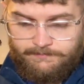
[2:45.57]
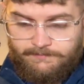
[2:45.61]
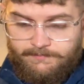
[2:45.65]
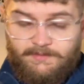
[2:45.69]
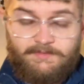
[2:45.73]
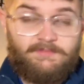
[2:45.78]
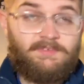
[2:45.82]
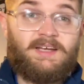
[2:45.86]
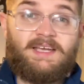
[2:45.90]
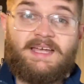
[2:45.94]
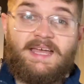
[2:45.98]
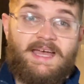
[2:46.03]

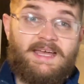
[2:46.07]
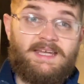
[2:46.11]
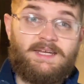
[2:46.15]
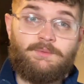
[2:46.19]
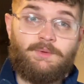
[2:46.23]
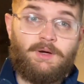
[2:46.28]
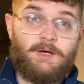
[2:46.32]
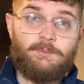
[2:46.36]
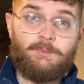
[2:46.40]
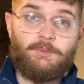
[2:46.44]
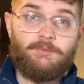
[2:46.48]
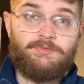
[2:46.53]
If I get
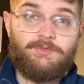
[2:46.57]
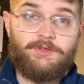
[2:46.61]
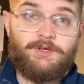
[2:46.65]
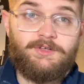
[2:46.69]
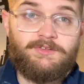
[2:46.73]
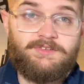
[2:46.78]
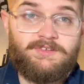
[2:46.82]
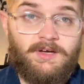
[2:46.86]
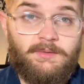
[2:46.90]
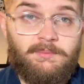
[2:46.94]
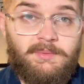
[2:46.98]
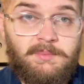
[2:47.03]
anywhere above
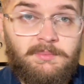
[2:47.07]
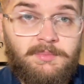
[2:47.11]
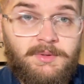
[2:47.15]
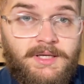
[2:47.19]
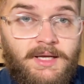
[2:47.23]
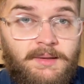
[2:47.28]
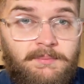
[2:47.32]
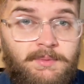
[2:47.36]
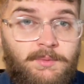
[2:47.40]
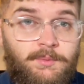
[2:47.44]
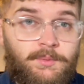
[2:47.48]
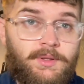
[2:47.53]
30, I'll be pretty
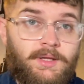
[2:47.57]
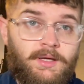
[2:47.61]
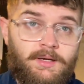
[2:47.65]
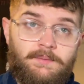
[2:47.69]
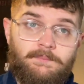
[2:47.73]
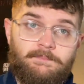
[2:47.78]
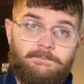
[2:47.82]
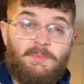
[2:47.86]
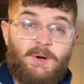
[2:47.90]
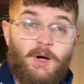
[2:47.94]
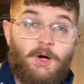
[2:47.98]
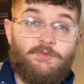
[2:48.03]
happy with that.
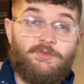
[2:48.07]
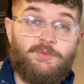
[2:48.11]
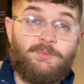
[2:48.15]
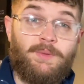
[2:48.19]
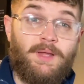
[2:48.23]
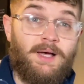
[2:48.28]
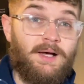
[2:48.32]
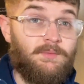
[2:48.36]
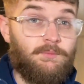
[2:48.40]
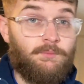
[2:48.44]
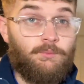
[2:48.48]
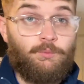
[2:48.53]
Apart from
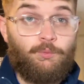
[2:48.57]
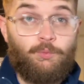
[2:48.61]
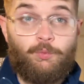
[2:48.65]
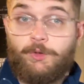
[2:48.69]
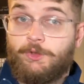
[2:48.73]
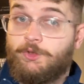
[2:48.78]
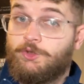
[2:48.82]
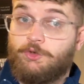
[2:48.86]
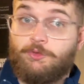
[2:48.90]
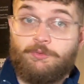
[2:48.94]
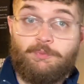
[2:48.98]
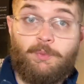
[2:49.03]
that, we
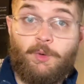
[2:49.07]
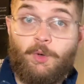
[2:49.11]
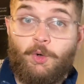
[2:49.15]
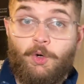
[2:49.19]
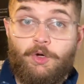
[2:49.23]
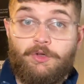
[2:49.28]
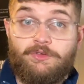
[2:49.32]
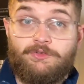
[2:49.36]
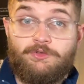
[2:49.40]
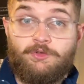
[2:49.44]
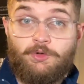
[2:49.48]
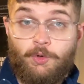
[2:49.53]
just bought
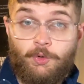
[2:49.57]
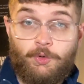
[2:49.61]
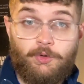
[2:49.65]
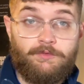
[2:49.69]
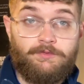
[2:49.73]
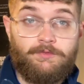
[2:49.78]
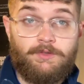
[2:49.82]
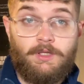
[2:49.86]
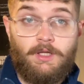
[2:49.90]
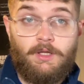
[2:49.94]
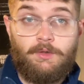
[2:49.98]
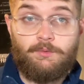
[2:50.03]
a ton of
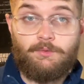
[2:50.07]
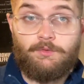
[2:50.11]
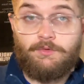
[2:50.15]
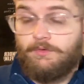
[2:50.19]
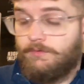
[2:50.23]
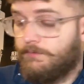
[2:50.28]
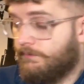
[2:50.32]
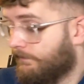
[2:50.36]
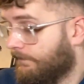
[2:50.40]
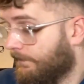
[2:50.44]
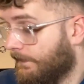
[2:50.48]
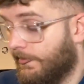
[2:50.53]
clothes.
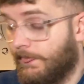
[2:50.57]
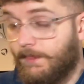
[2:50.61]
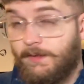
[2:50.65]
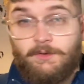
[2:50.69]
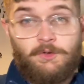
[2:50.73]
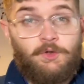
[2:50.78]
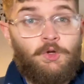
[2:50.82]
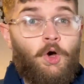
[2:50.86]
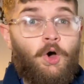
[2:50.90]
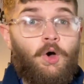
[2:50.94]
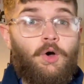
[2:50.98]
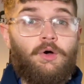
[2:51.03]

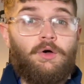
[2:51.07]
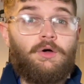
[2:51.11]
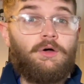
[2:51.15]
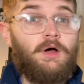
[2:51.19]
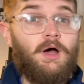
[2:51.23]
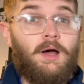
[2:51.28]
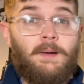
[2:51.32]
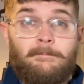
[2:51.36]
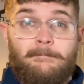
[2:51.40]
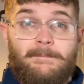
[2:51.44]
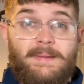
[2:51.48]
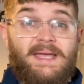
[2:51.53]
Not
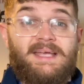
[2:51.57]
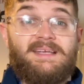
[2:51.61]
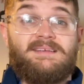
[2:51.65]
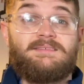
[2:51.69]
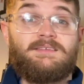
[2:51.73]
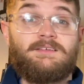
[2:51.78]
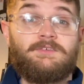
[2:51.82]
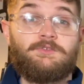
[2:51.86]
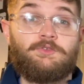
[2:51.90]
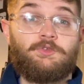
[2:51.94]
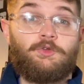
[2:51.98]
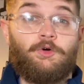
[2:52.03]

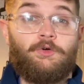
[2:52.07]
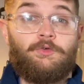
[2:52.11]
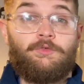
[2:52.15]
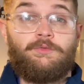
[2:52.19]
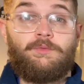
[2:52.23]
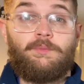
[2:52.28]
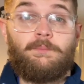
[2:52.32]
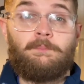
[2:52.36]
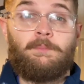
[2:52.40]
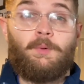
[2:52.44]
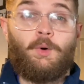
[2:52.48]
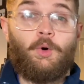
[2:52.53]
amazing stuff,
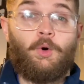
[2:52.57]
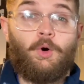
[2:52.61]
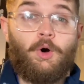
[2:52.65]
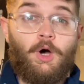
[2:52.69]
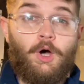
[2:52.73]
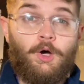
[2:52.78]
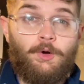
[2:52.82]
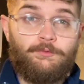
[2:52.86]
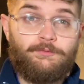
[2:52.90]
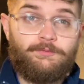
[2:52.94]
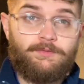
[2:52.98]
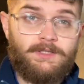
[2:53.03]
but
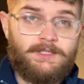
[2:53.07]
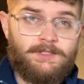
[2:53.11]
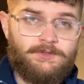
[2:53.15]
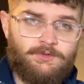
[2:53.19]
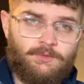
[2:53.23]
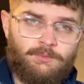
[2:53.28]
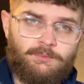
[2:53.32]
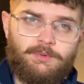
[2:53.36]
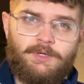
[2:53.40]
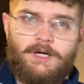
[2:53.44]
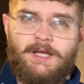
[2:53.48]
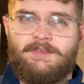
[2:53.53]
hopefully
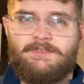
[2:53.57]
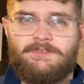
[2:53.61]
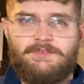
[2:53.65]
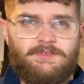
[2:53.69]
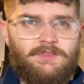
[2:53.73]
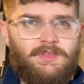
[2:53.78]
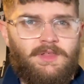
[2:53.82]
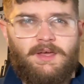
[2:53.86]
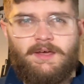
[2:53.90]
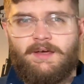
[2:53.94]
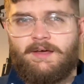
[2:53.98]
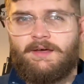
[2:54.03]
some brands
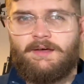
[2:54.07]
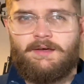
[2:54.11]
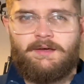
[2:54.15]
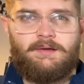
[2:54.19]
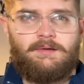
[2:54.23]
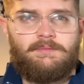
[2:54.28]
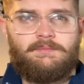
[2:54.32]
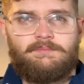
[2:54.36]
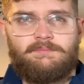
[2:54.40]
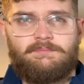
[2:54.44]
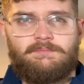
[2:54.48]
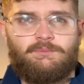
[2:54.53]

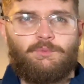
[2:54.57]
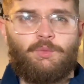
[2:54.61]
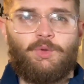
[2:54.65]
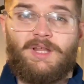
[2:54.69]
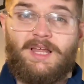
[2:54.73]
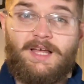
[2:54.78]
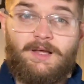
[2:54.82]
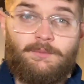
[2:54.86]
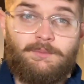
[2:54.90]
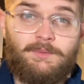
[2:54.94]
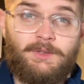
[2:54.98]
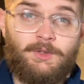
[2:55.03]
that will
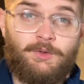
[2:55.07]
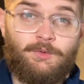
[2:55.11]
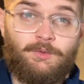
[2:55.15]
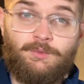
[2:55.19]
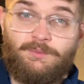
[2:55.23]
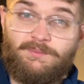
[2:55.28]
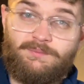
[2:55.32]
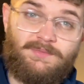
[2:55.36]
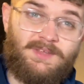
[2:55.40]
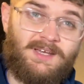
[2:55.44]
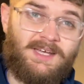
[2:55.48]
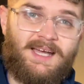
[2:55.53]
help you.
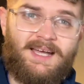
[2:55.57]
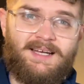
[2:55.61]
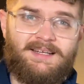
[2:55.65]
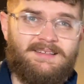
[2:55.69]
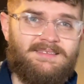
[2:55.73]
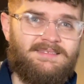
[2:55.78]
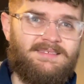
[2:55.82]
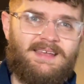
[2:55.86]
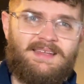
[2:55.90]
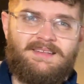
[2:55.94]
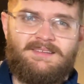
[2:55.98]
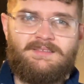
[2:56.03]
They're kind of
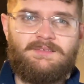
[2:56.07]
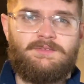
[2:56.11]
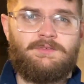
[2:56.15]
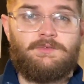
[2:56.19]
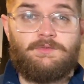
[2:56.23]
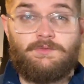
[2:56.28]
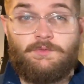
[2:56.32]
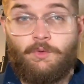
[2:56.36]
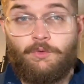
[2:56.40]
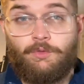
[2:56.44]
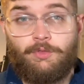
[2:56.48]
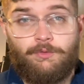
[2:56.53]
10
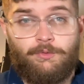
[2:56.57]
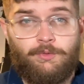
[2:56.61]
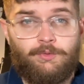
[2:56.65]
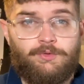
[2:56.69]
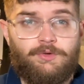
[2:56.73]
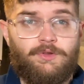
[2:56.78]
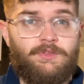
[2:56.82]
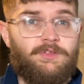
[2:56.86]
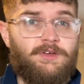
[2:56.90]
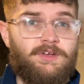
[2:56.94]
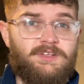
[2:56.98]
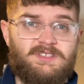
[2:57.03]
through to
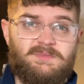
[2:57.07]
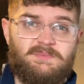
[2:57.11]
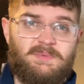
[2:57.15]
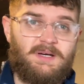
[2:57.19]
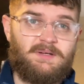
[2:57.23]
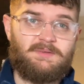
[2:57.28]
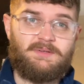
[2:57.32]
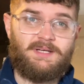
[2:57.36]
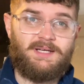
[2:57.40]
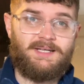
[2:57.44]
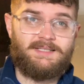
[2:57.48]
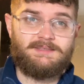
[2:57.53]

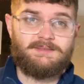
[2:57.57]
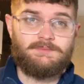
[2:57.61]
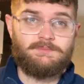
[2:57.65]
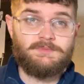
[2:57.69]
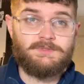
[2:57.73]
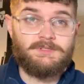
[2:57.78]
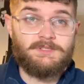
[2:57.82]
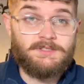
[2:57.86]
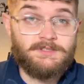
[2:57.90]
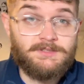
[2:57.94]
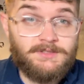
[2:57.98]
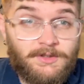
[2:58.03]
£30
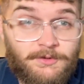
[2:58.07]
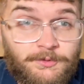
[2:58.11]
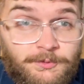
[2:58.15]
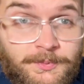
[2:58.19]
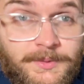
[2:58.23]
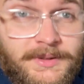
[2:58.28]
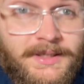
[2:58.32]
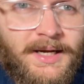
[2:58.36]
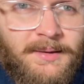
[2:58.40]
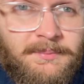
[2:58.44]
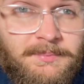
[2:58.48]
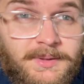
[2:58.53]
items. So I was
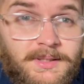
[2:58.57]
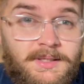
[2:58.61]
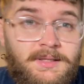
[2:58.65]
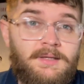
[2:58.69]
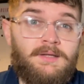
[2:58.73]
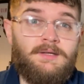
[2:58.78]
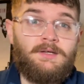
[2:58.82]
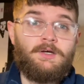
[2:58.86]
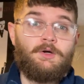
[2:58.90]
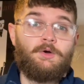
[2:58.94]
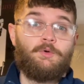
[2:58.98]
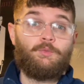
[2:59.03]
pretty happy
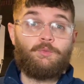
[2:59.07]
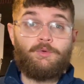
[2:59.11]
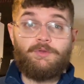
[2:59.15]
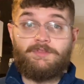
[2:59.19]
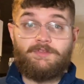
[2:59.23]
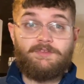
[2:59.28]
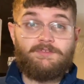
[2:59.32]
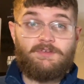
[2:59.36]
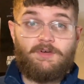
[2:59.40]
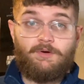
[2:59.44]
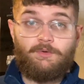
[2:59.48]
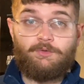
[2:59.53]
with
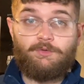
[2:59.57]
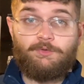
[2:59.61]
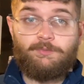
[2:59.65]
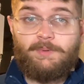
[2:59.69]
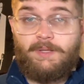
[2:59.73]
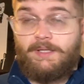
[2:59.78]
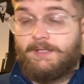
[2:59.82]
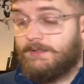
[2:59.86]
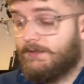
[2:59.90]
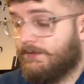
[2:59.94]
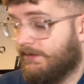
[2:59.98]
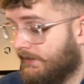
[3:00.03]
the total
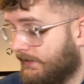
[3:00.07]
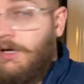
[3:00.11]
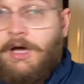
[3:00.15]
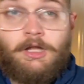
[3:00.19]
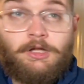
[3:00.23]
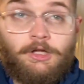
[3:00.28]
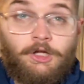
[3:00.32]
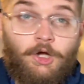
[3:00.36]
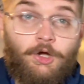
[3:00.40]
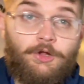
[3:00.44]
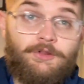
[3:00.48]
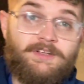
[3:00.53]
spend. A
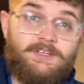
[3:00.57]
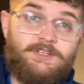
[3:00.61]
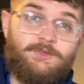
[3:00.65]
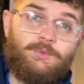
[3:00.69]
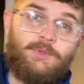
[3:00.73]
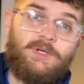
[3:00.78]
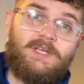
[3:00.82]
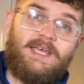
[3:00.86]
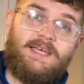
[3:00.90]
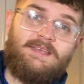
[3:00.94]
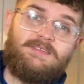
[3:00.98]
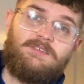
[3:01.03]
lot of these were
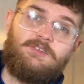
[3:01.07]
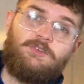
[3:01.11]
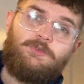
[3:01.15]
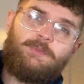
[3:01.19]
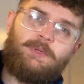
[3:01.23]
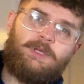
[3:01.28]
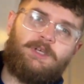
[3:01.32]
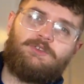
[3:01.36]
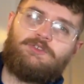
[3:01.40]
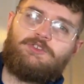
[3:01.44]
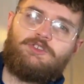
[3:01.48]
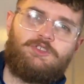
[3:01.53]
guesses
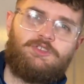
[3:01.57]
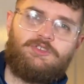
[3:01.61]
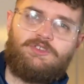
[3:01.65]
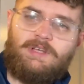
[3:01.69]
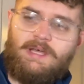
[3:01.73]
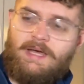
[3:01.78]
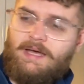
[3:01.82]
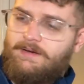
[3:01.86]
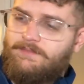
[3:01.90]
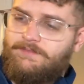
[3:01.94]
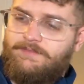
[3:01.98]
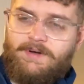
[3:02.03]
because you just
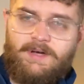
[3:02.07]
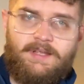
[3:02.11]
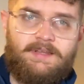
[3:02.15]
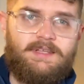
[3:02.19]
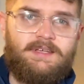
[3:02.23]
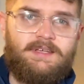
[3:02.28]
can't find the